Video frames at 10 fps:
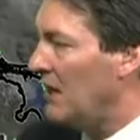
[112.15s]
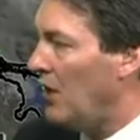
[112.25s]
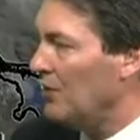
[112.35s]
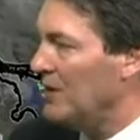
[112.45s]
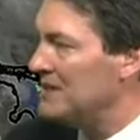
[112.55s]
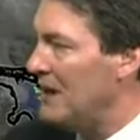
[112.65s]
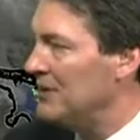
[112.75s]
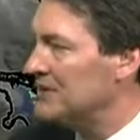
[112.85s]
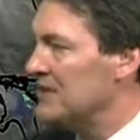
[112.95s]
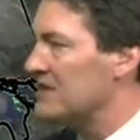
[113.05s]
all the way
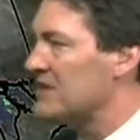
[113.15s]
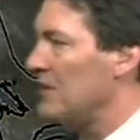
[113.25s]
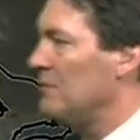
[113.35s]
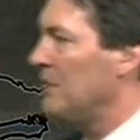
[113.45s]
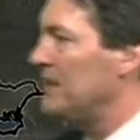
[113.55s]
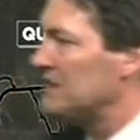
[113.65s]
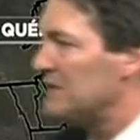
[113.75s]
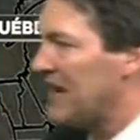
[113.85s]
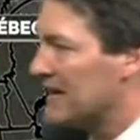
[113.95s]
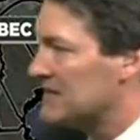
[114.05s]
down into the Southern Plains
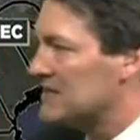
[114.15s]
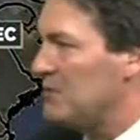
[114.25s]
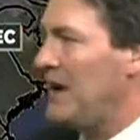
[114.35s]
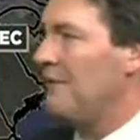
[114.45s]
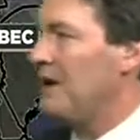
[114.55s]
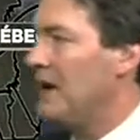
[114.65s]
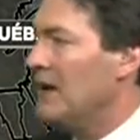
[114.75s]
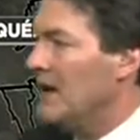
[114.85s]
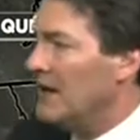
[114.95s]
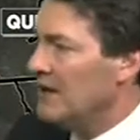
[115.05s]
of Texas. We have a
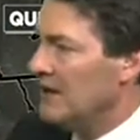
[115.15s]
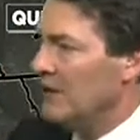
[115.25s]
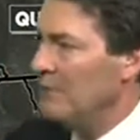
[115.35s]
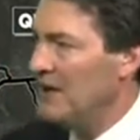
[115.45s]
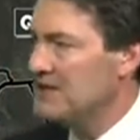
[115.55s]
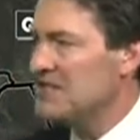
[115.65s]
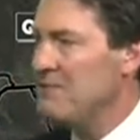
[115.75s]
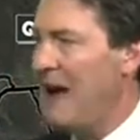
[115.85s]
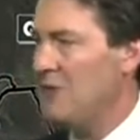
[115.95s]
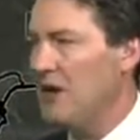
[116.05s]
little bit of
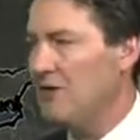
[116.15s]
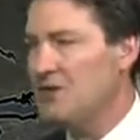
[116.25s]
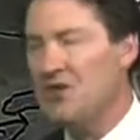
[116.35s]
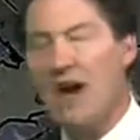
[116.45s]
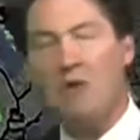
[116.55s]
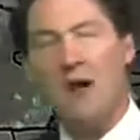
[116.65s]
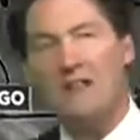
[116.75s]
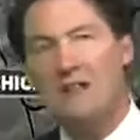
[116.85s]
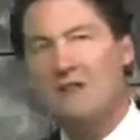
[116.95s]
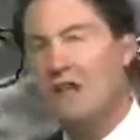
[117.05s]
smattering of shower
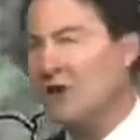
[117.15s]
activity